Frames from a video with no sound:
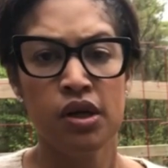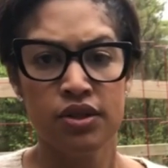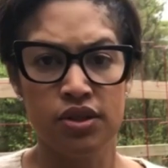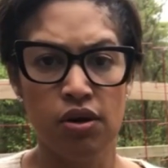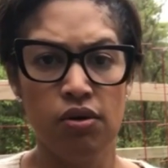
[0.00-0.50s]

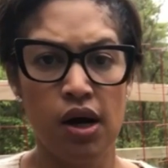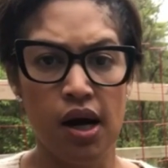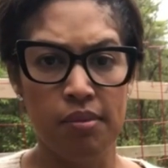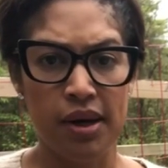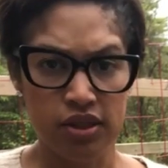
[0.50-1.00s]
So
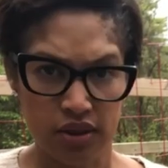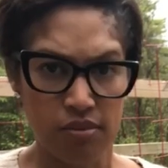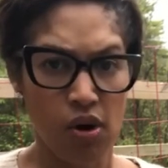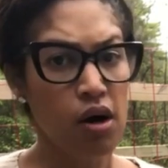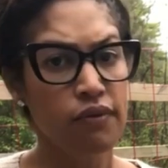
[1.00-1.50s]
um, I took
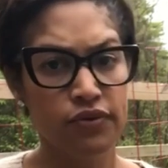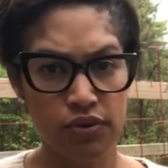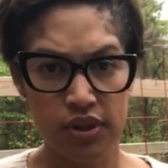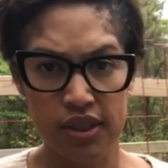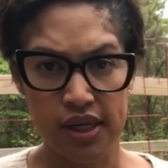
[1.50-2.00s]
them off
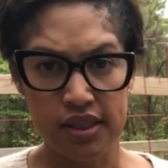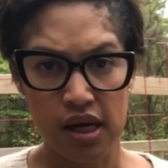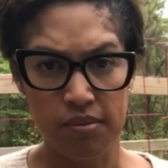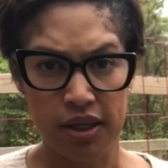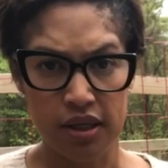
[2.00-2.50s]
during the
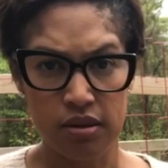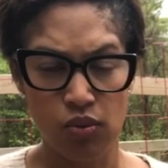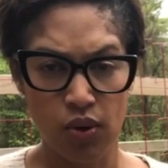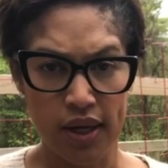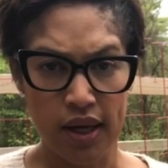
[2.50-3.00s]
daytime, like in the
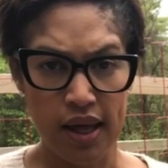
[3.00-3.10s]
morning,